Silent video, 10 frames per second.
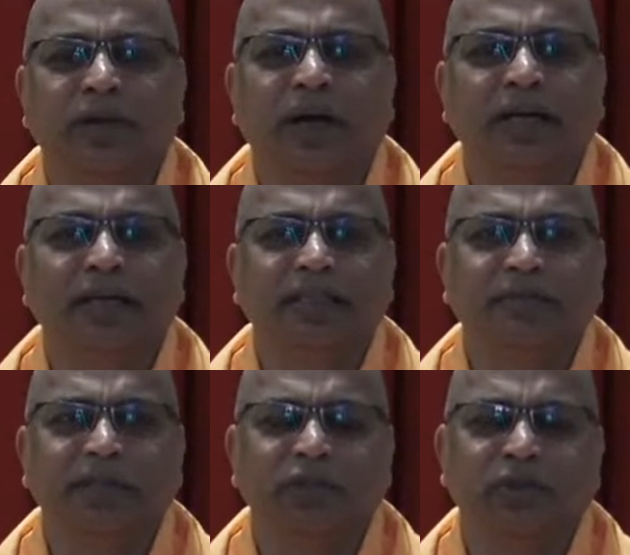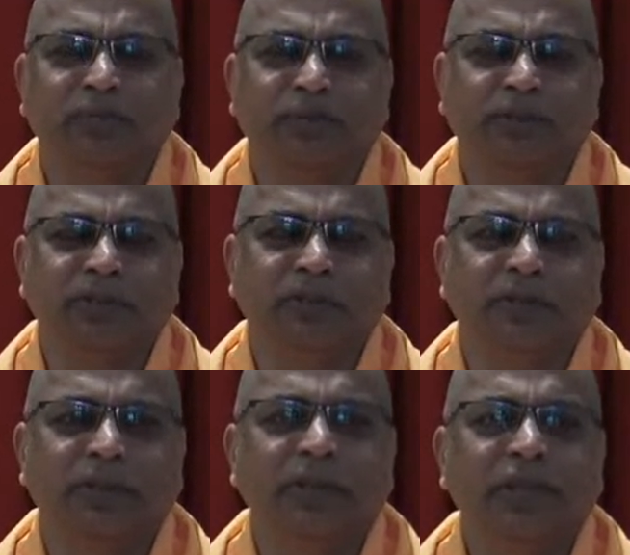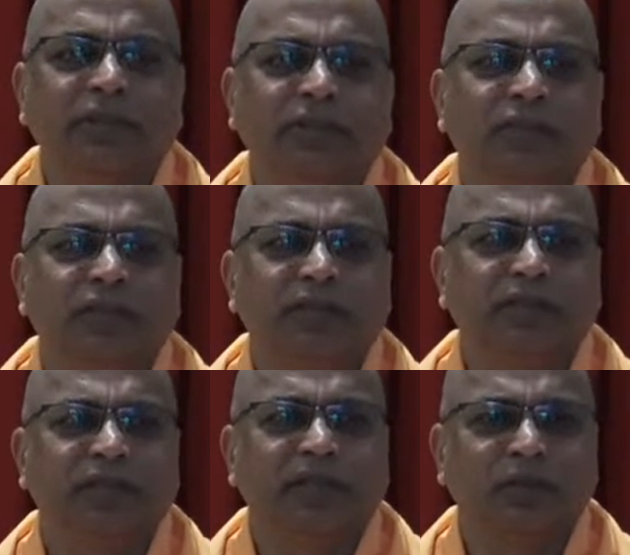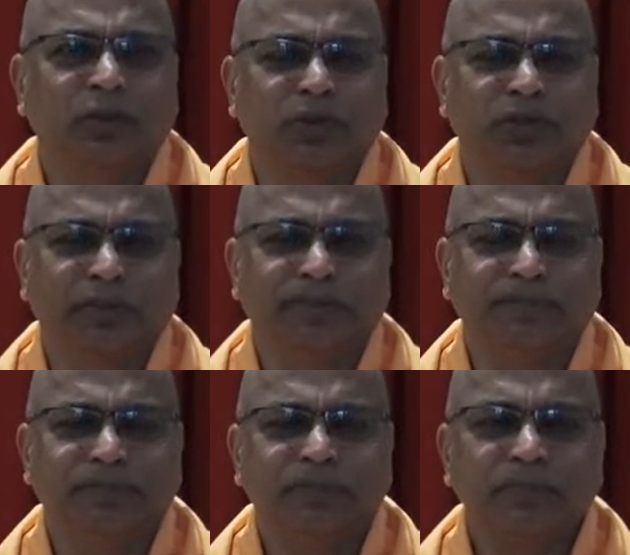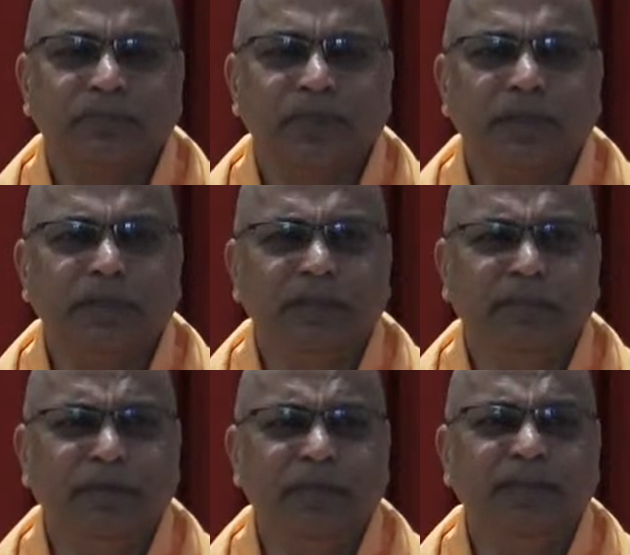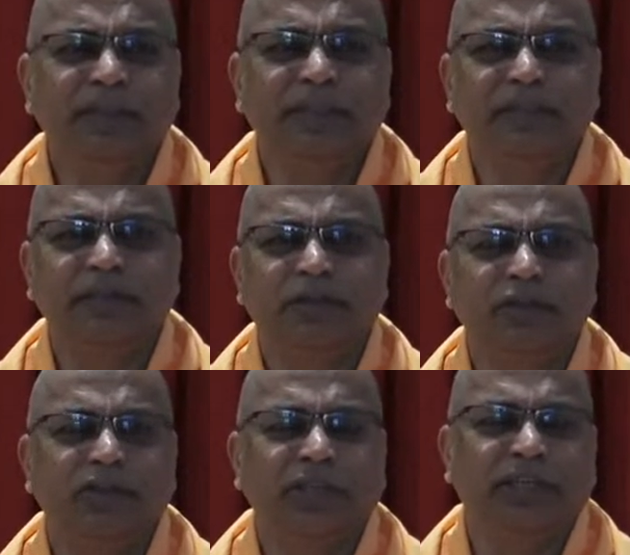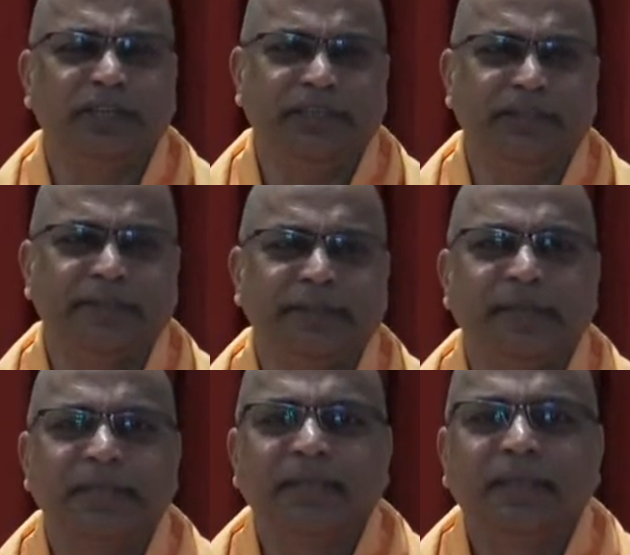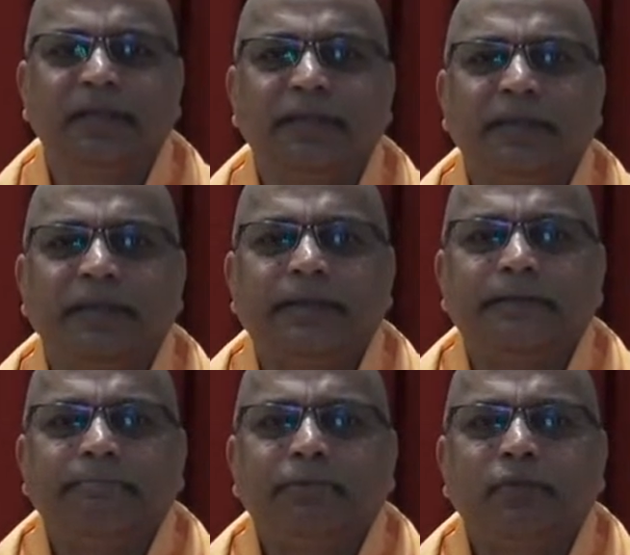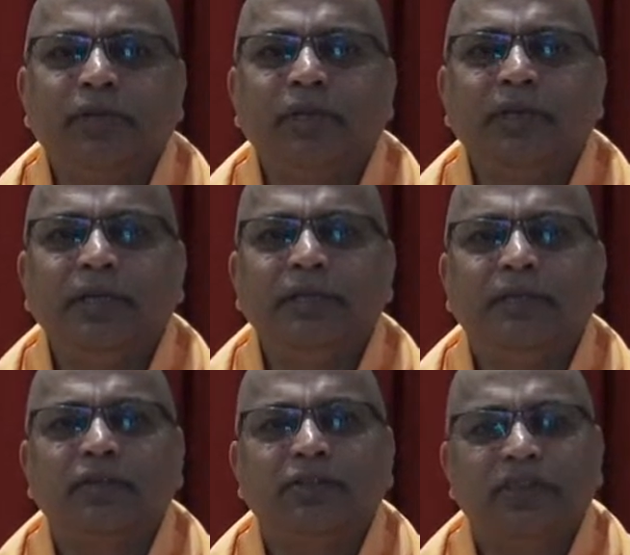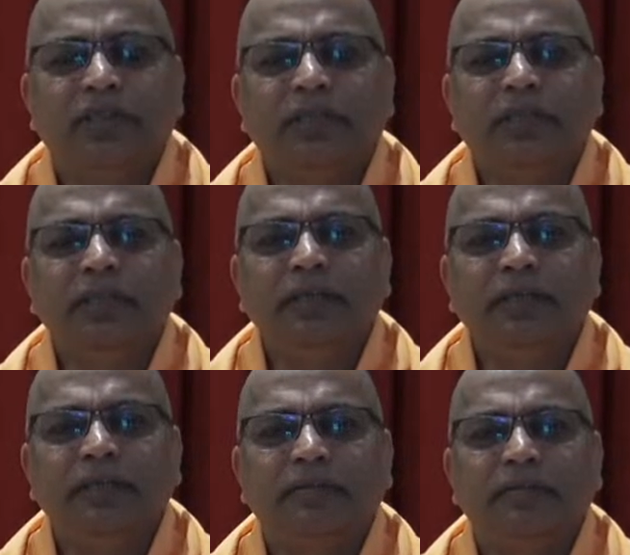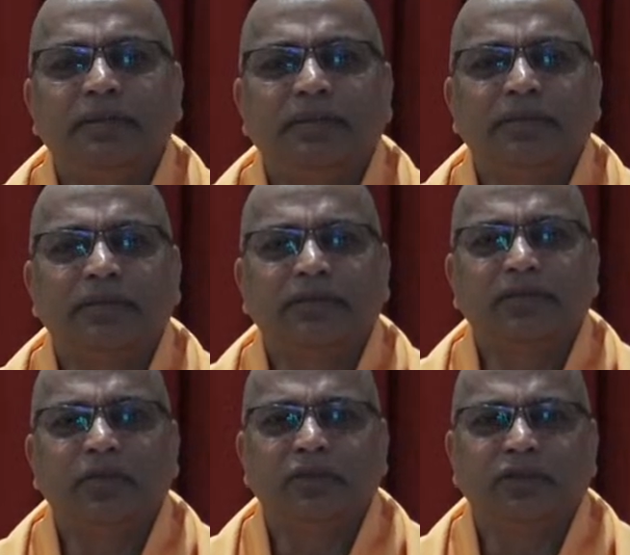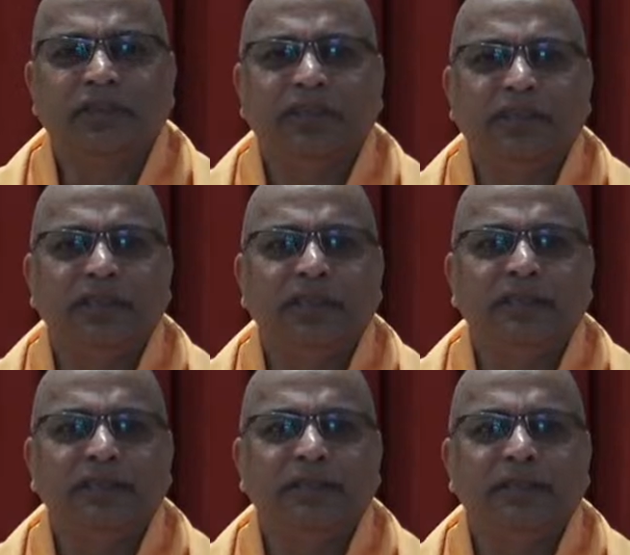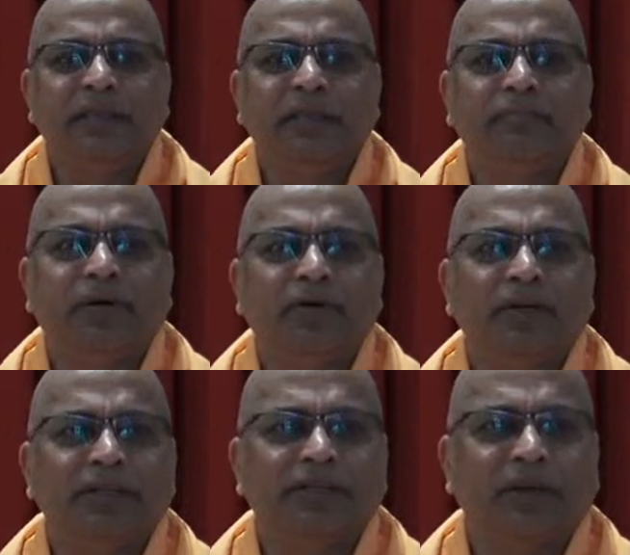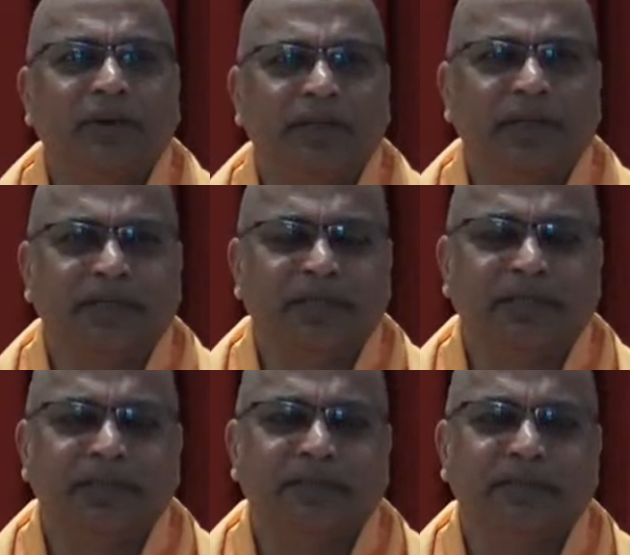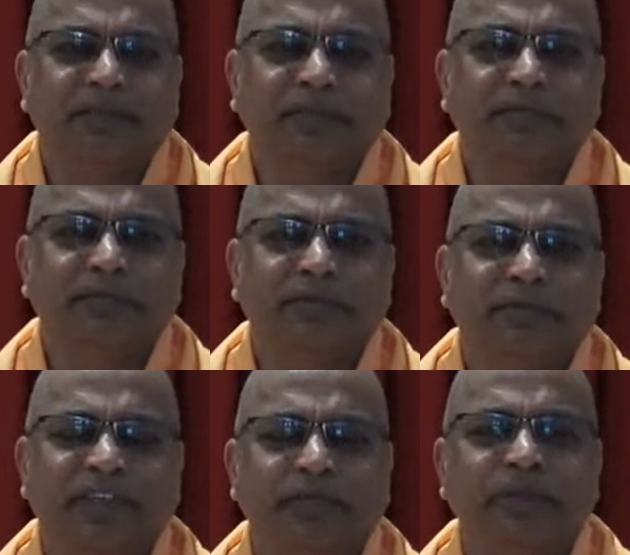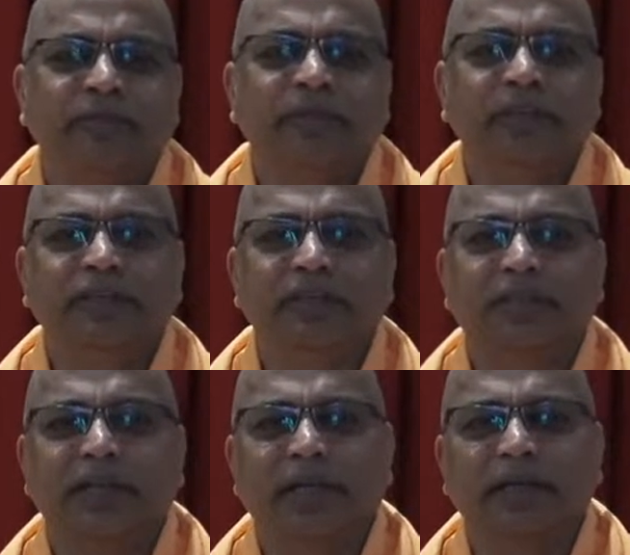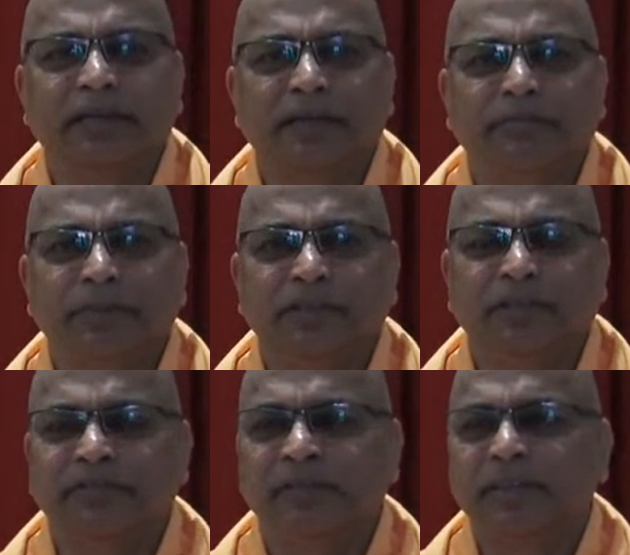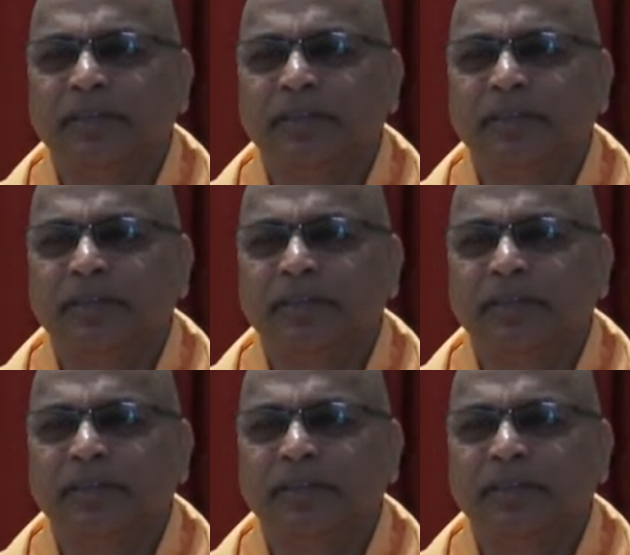higher spiritual pursuits. So that is santosha. Tapa is austerity. We need austerity because through austerity the inner power is awakened. Very briefly, just like a piece of